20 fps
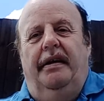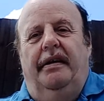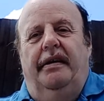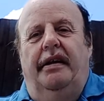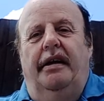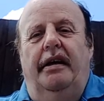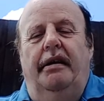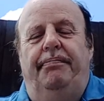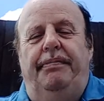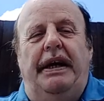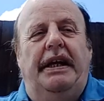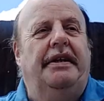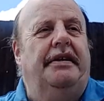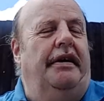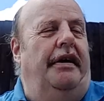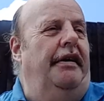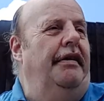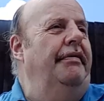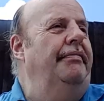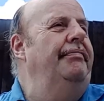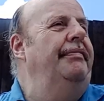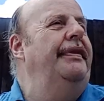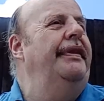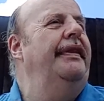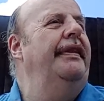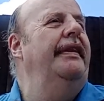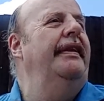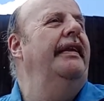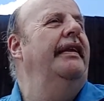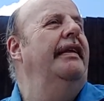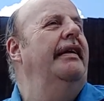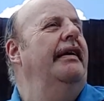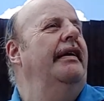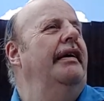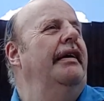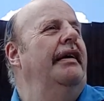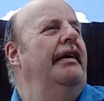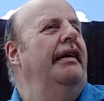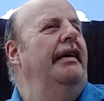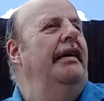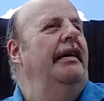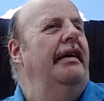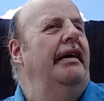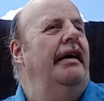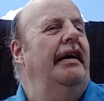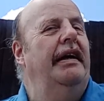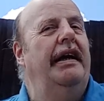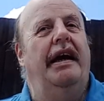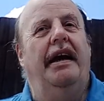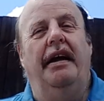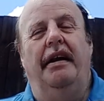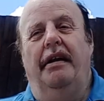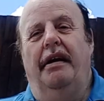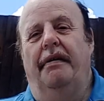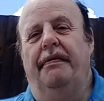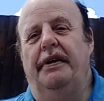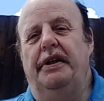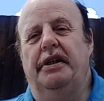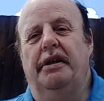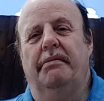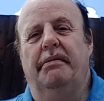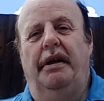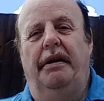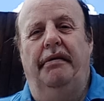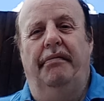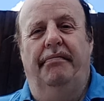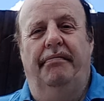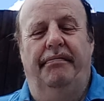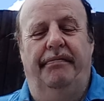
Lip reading: Now Peter, again, a fisherman.